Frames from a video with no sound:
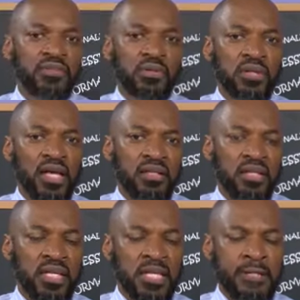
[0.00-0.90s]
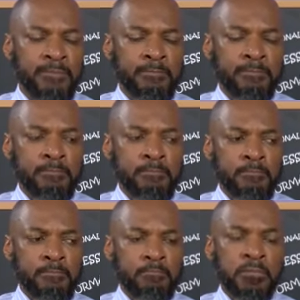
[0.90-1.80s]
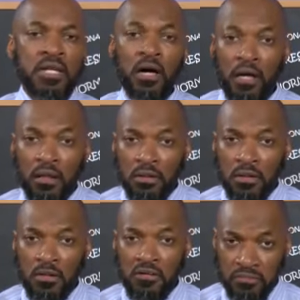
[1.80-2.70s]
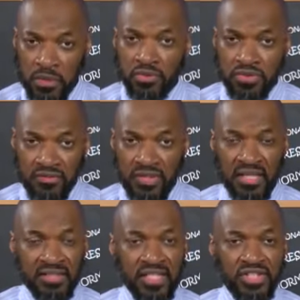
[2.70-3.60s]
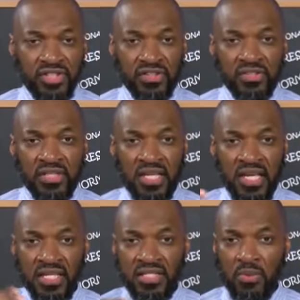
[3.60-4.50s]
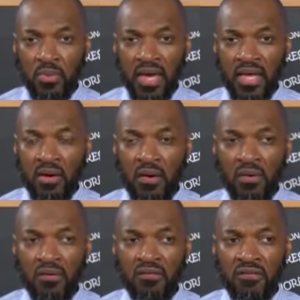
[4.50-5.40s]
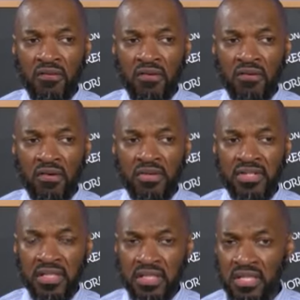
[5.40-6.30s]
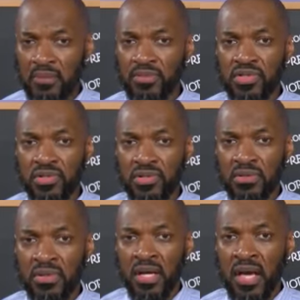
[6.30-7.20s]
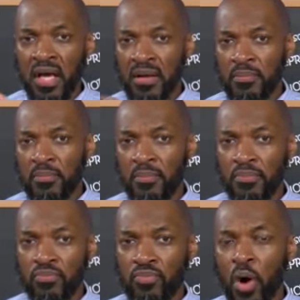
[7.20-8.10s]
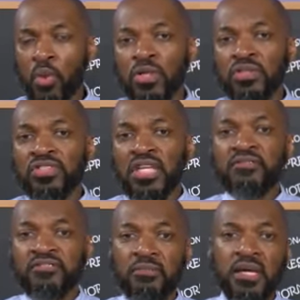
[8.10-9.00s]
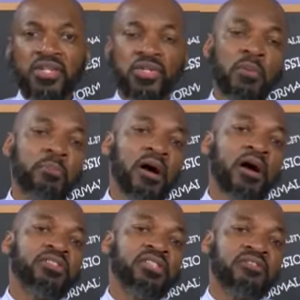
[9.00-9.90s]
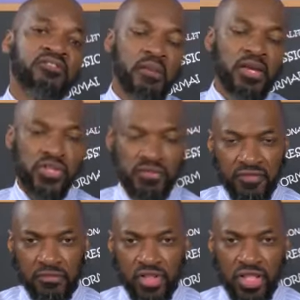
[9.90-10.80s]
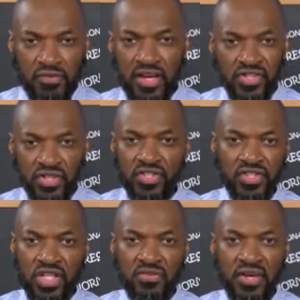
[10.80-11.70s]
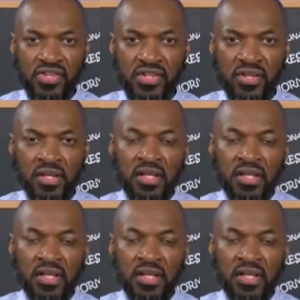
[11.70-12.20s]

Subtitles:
you look at the art of most civilizations, it's a way of, or it's an attempt to hold on to information or pass information from generation to generation.